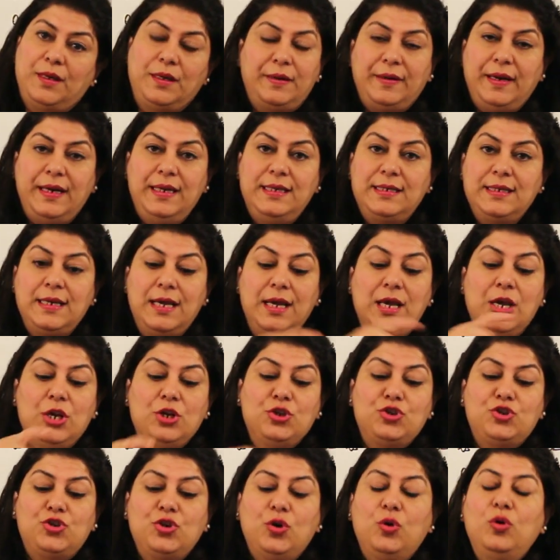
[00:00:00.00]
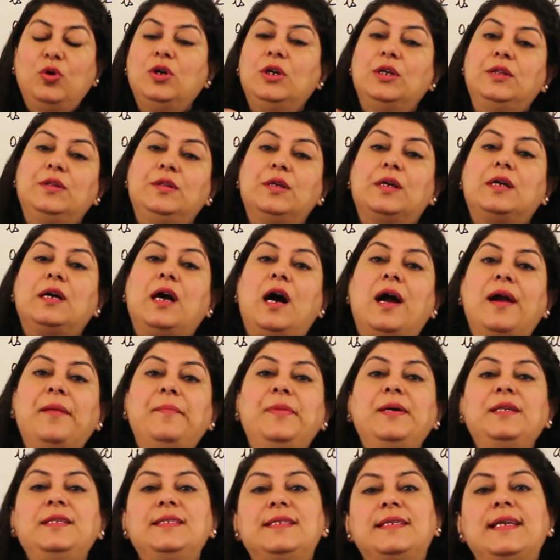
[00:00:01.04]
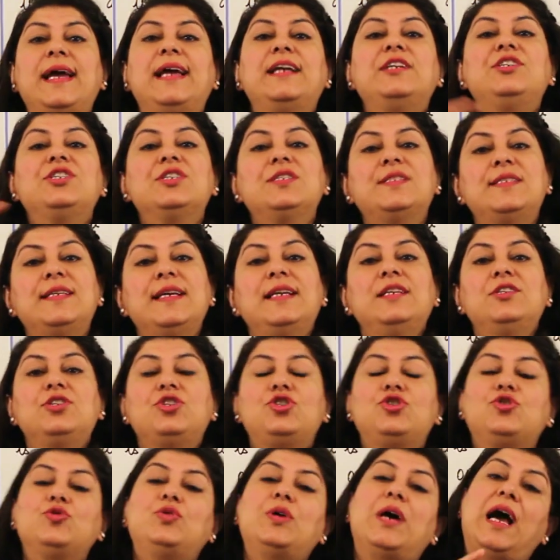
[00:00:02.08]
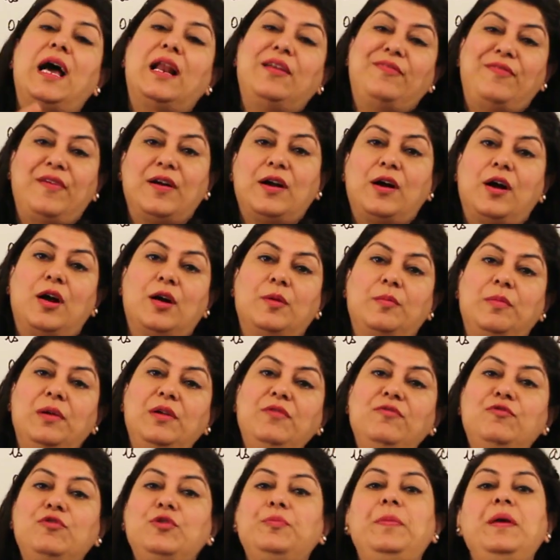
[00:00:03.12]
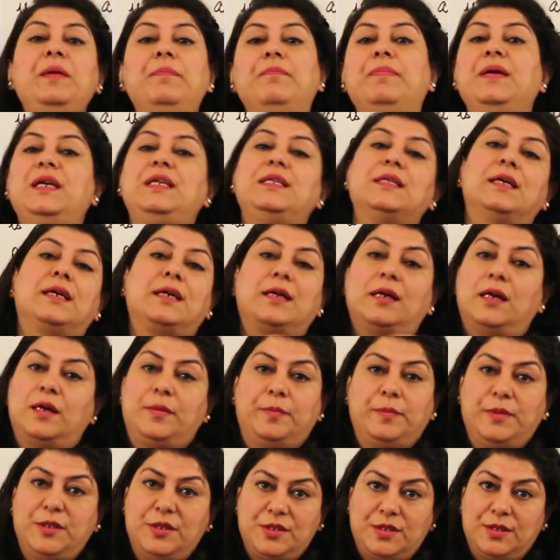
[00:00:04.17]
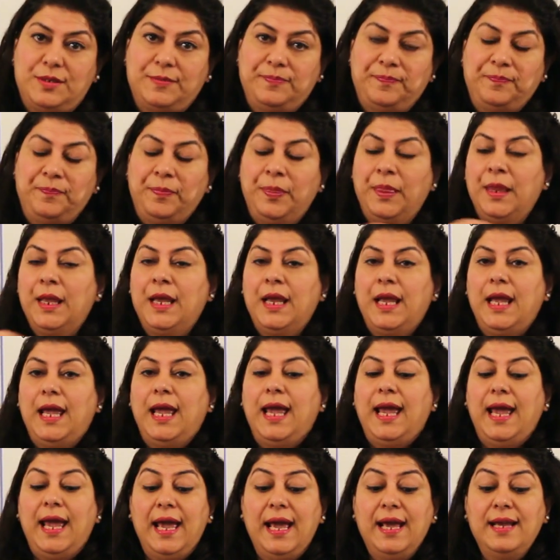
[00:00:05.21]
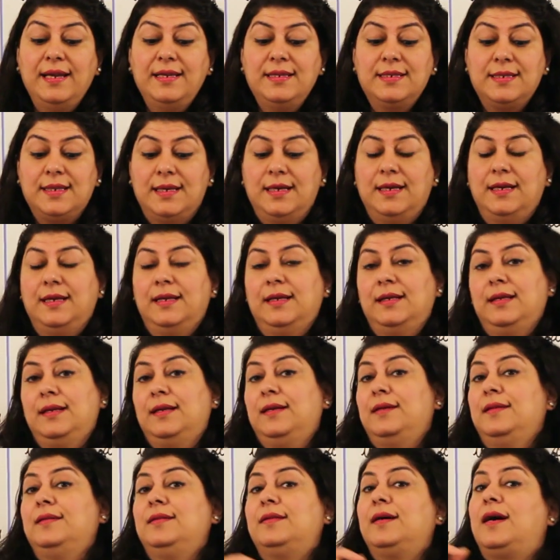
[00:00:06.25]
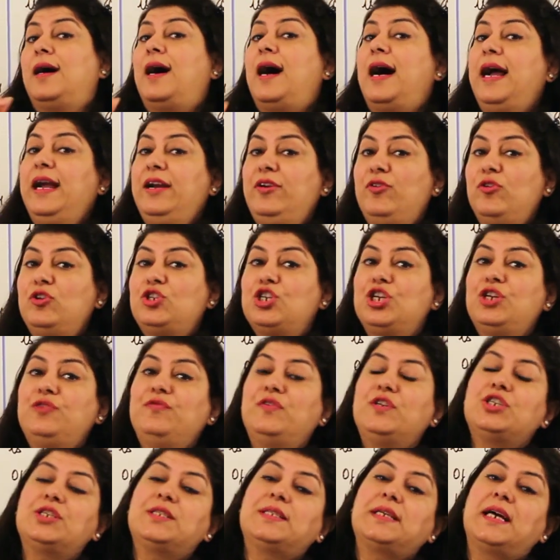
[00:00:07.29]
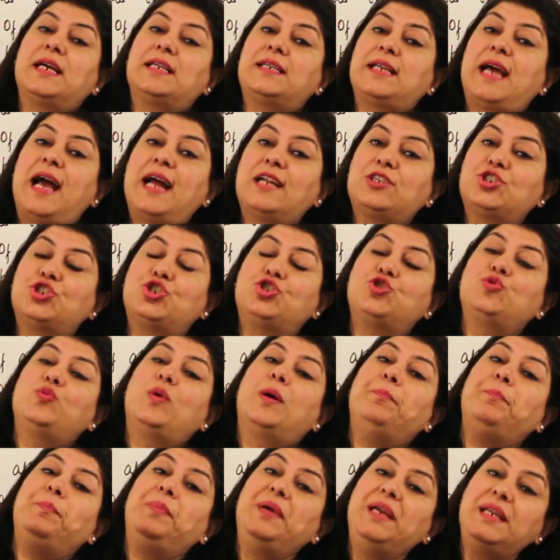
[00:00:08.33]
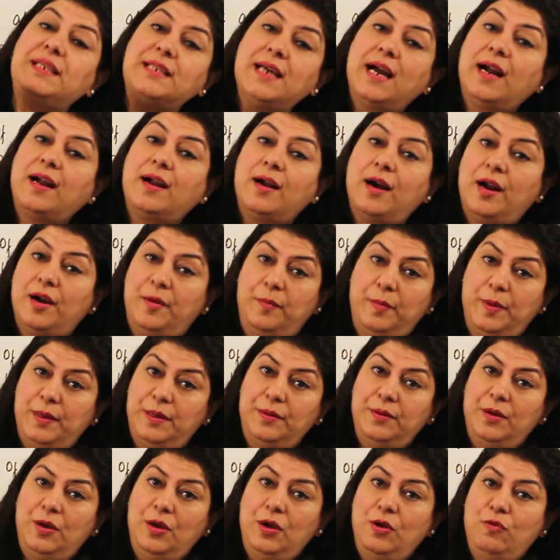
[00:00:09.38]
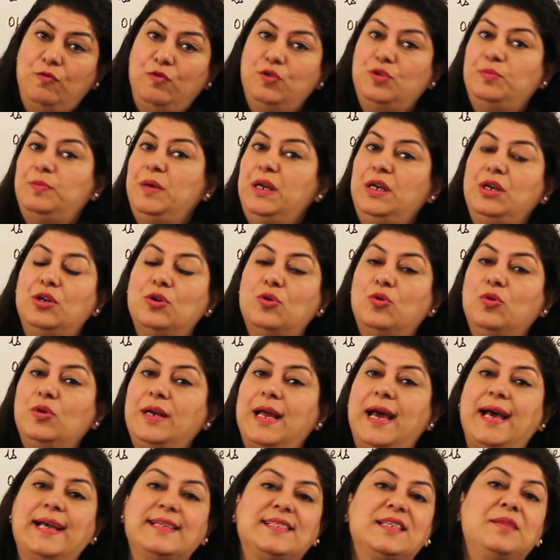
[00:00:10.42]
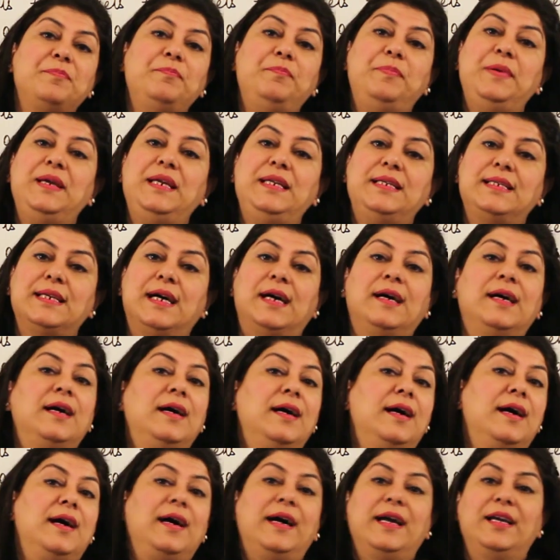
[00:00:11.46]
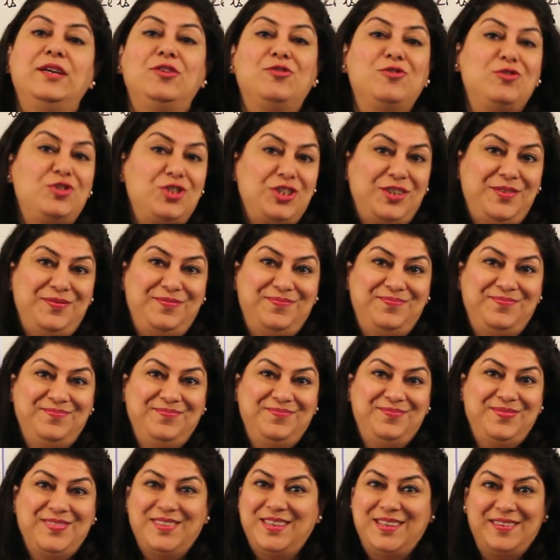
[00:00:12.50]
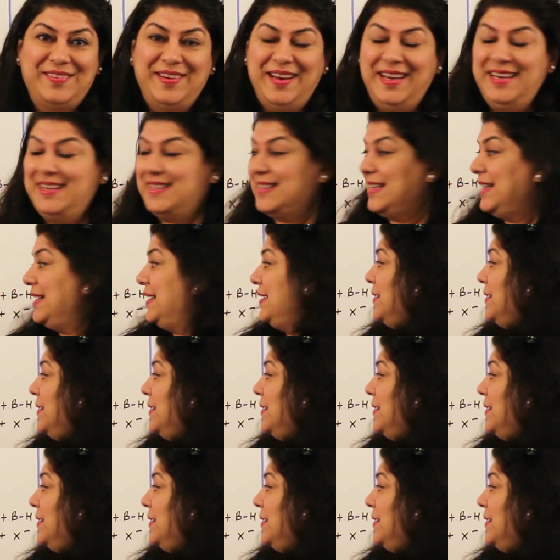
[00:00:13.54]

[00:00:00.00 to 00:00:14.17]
Right? So the carbons adjacent to the alpha carbon would be beta carbons. And the hydrogen which is attached to a beta carbon would be known as a beta hydrogen. Right?